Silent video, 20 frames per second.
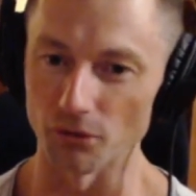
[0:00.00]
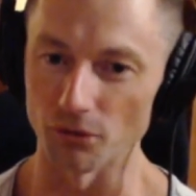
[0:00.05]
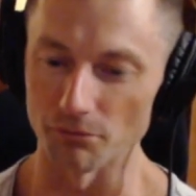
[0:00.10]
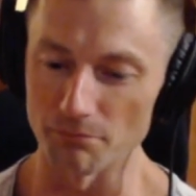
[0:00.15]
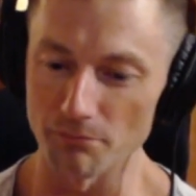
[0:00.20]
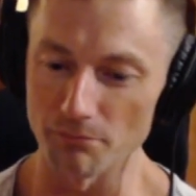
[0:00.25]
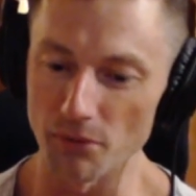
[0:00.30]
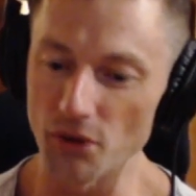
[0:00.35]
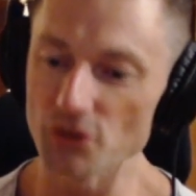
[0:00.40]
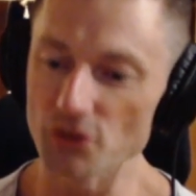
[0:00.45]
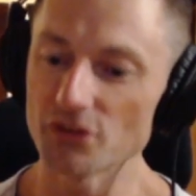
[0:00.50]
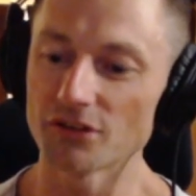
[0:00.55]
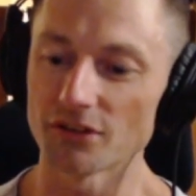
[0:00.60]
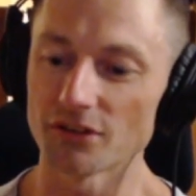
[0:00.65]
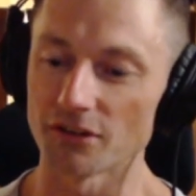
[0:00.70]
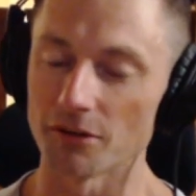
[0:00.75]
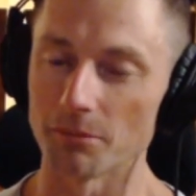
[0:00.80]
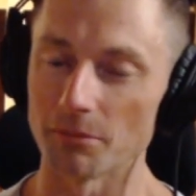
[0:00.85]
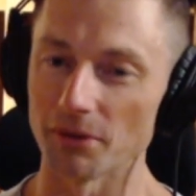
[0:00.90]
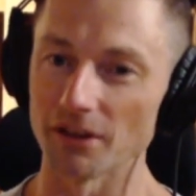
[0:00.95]
most
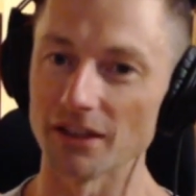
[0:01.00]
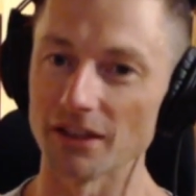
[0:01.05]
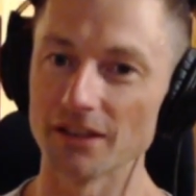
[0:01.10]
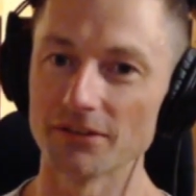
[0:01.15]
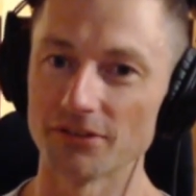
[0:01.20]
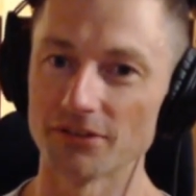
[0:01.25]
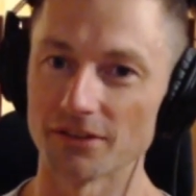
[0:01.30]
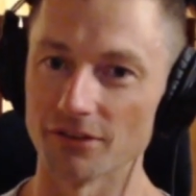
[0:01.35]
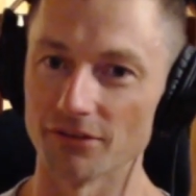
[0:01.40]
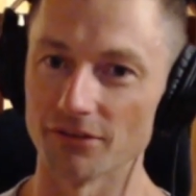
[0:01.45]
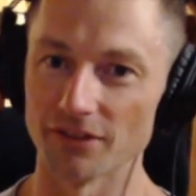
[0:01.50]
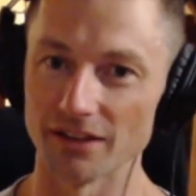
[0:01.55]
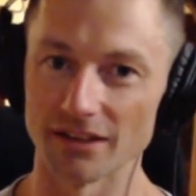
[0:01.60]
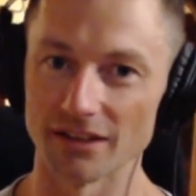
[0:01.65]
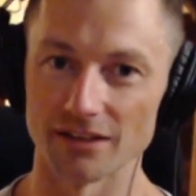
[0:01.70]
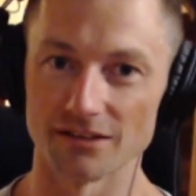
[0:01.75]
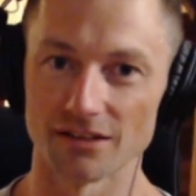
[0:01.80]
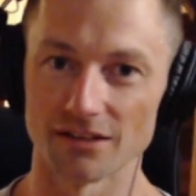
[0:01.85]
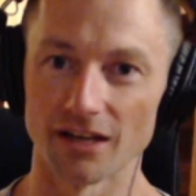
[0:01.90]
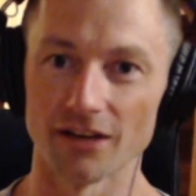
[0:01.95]
of the beliefs that
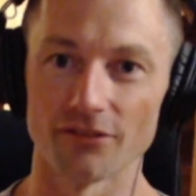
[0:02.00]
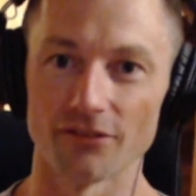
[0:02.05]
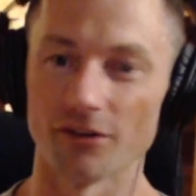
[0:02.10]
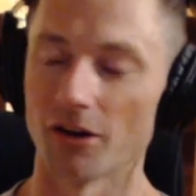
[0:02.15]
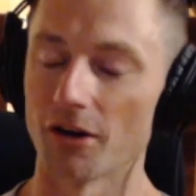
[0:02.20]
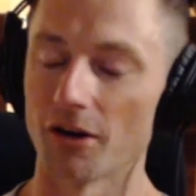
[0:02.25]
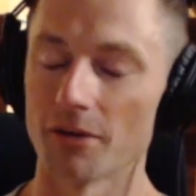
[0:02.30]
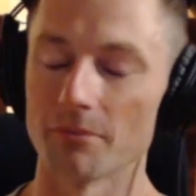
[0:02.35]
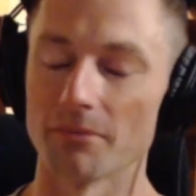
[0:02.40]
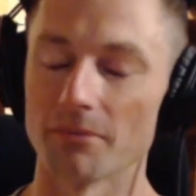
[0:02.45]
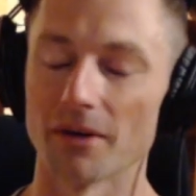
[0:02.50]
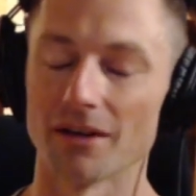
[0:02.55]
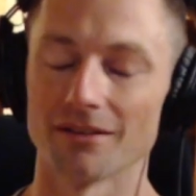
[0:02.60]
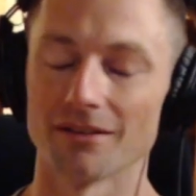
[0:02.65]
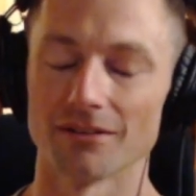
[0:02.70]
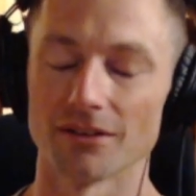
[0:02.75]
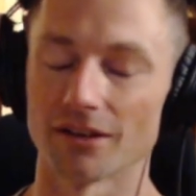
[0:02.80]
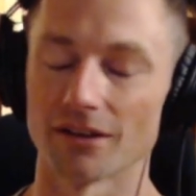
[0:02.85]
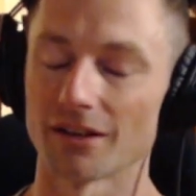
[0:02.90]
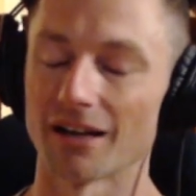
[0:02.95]
vegans have, I'm
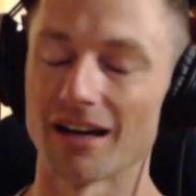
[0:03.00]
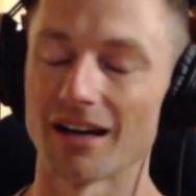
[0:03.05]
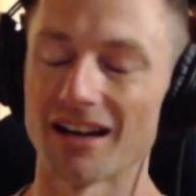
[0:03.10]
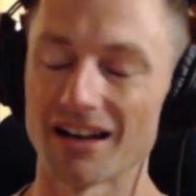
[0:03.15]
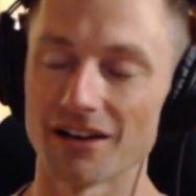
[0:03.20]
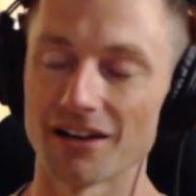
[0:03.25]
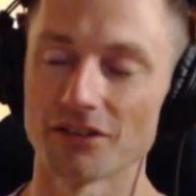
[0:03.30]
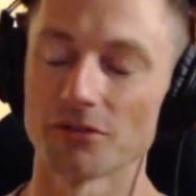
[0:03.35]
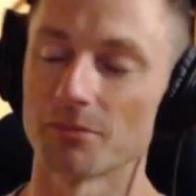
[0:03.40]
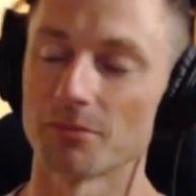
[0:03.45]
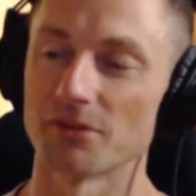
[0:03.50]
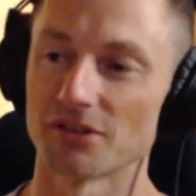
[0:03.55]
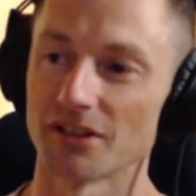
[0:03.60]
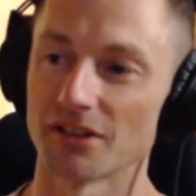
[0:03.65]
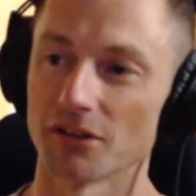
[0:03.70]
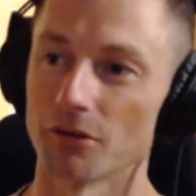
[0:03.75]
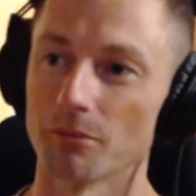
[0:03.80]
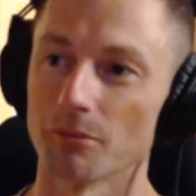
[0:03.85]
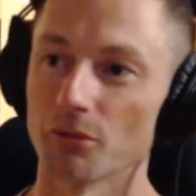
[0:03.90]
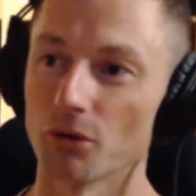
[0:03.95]
like
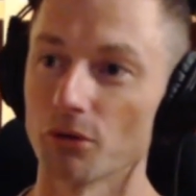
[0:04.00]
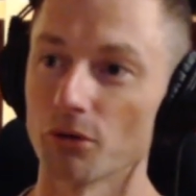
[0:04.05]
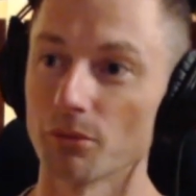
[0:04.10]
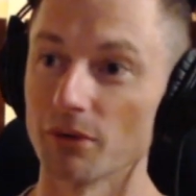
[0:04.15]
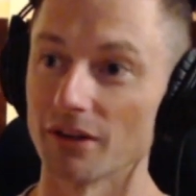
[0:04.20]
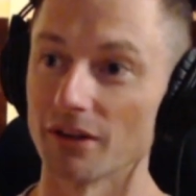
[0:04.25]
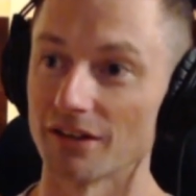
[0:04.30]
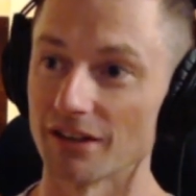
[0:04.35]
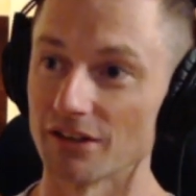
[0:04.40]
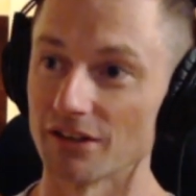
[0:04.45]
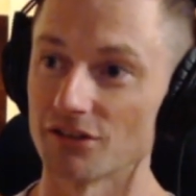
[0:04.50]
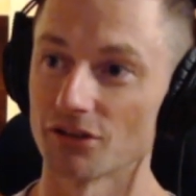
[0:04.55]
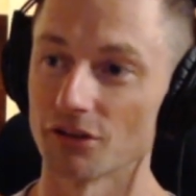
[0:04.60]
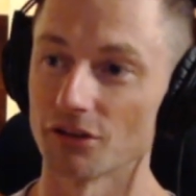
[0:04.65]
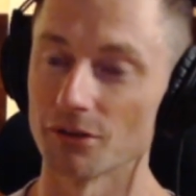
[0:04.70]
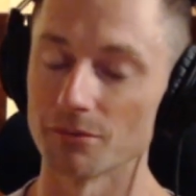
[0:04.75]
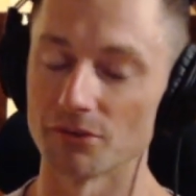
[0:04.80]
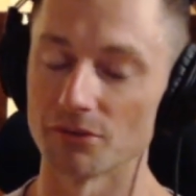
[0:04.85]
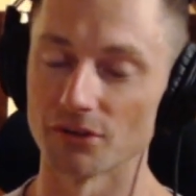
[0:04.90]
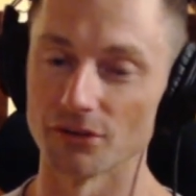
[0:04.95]
100% on board with in
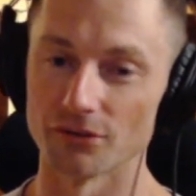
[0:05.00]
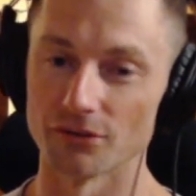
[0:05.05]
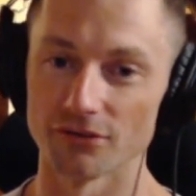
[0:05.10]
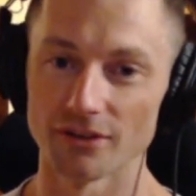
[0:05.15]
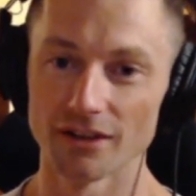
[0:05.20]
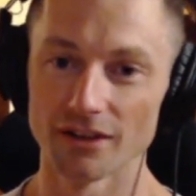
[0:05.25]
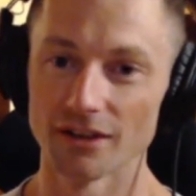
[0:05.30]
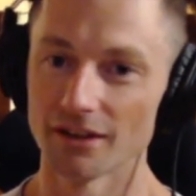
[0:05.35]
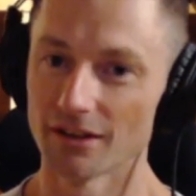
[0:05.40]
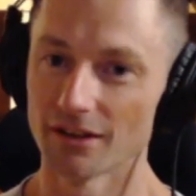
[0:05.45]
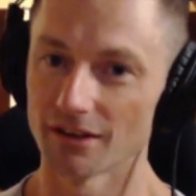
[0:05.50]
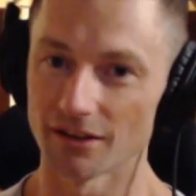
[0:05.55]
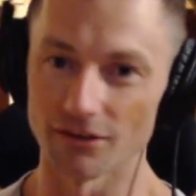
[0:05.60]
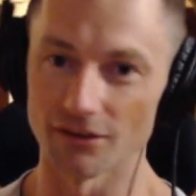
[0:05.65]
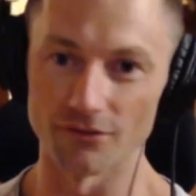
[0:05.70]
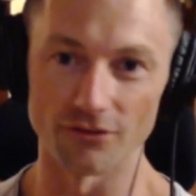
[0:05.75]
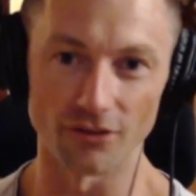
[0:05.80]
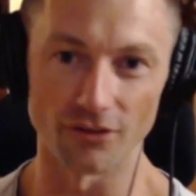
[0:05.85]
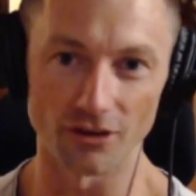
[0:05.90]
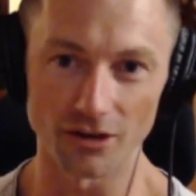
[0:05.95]
terms of the
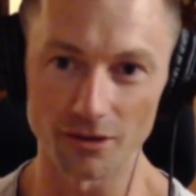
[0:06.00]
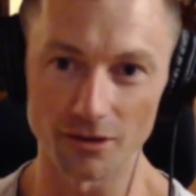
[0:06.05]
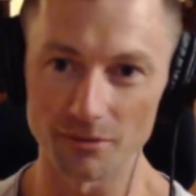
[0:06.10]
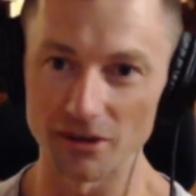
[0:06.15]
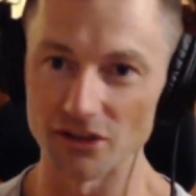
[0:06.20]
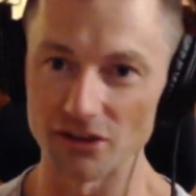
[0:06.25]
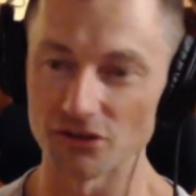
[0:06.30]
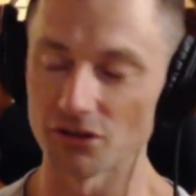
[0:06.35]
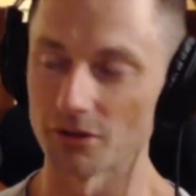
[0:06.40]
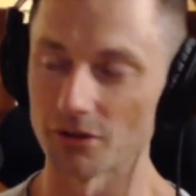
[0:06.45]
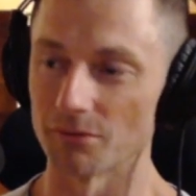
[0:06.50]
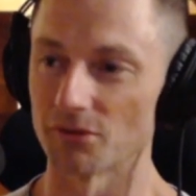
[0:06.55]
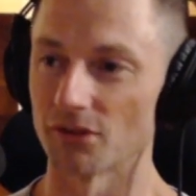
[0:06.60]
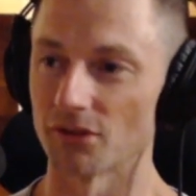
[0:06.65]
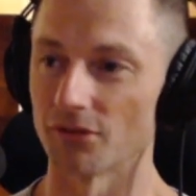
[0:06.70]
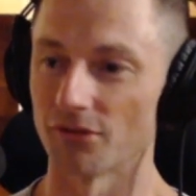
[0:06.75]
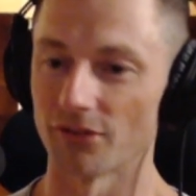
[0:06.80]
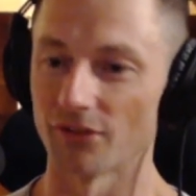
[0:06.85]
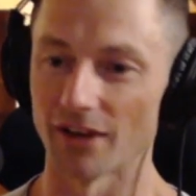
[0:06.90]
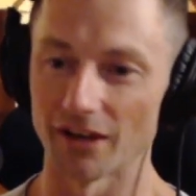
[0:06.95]
environment, in terms
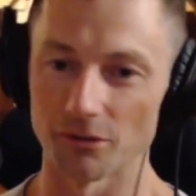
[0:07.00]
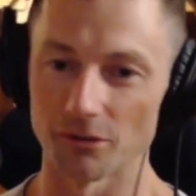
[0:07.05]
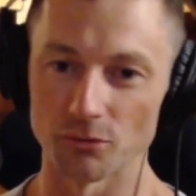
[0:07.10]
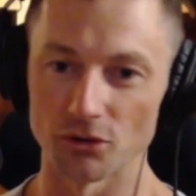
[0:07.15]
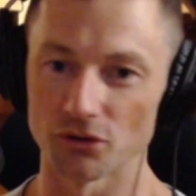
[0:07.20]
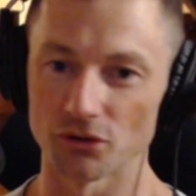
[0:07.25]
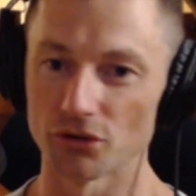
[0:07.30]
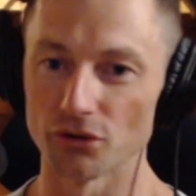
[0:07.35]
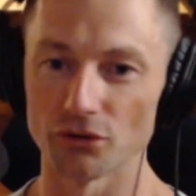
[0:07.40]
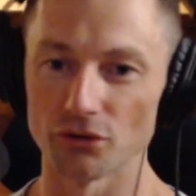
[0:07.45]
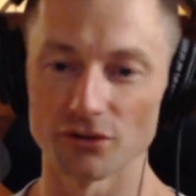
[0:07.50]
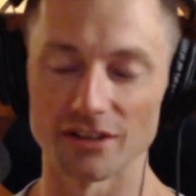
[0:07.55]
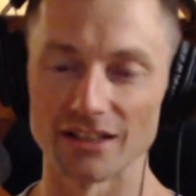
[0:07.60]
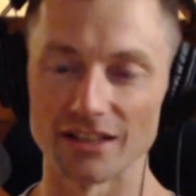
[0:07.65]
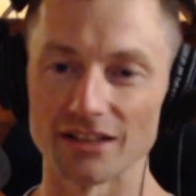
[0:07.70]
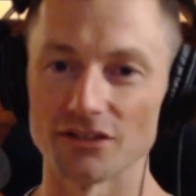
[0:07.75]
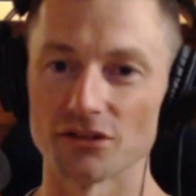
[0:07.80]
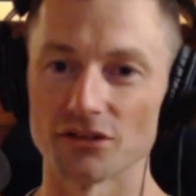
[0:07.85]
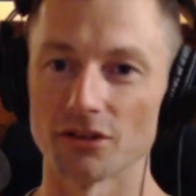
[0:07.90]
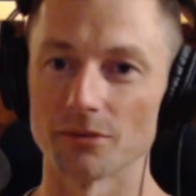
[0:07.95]
of animal
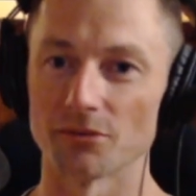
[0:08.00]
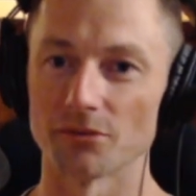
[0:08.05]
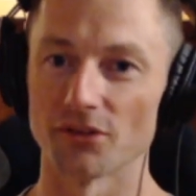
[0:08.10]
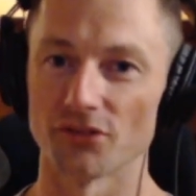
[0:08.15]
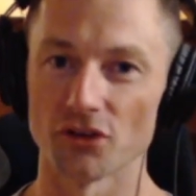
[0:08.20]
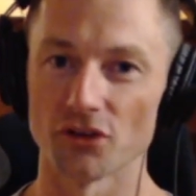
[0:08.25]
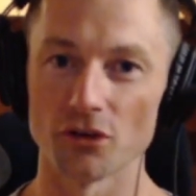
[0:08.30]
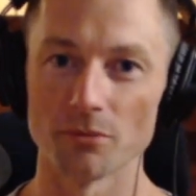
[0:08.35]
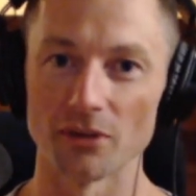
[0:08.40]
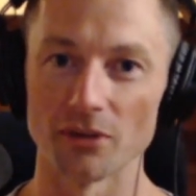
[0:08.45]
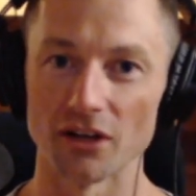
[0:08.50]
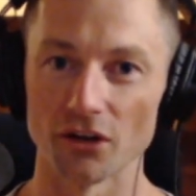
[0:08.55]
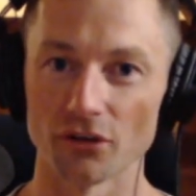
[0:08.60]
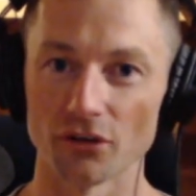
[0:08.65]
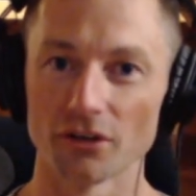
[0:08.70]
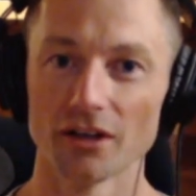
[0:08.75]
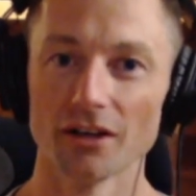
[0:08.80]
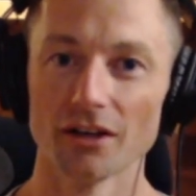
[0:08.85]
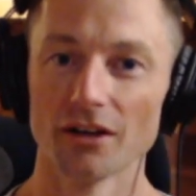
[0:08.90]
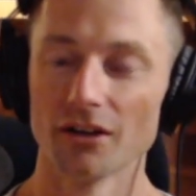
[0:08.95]
cruelty, in terms of human
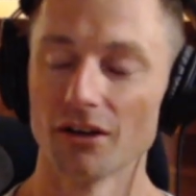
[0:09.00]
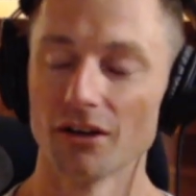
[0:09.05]
health.